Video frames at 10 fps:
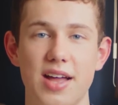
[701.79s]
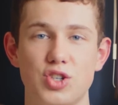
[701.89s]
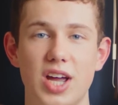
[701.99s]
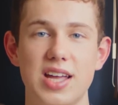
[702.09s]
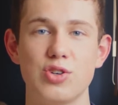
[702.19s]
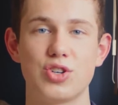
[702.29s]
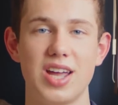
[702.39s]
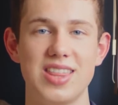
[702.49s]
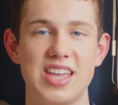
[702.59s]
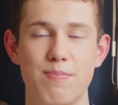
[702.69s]
change
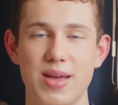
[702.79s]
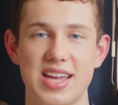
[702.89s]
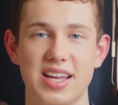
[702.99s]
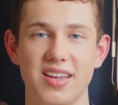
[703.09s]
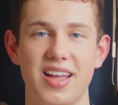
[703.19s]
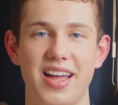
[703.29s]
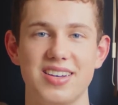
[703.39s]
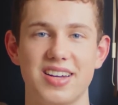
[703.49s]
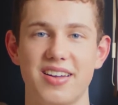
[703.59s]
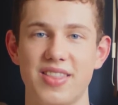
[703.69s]
their being
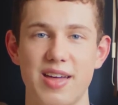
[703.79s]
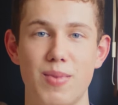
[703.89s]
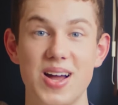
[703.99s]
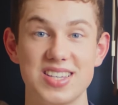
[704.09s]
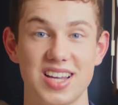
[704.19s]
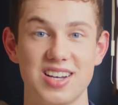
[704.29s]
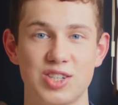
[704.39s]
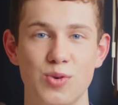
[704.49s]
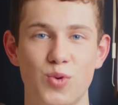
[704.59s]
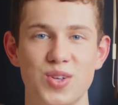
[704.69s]
and their mindset
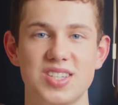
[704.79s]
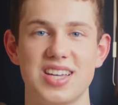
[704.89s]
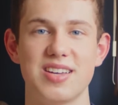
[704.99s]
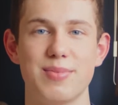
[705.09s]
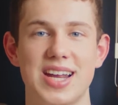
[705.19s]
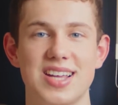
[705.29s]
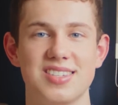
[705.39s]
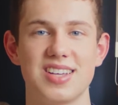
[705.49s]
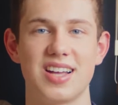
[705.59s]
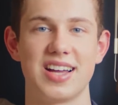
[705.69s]
towards him and
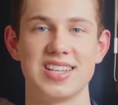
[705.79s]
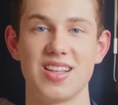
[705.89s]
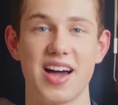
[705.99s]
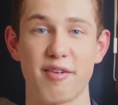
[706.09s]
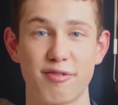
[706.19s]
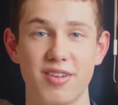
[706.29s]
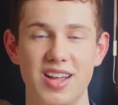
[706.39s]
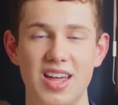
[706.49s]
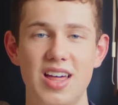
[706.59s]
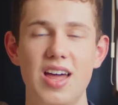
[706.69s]
his life.
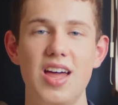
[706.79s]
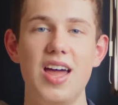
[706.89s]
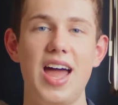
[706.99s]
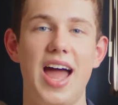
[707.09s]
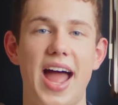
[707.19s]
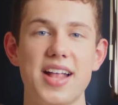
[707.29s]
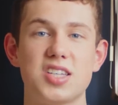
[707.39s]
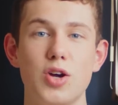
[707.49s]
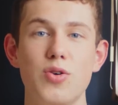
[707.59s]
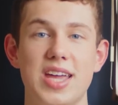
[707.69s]
And
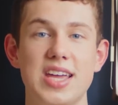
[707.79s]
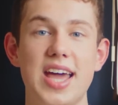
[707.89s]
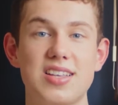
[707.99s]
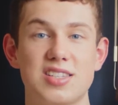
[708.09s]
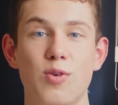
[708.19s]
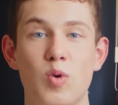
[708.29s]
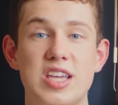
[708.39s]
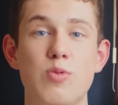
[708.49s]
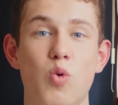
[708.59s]
so he gets what he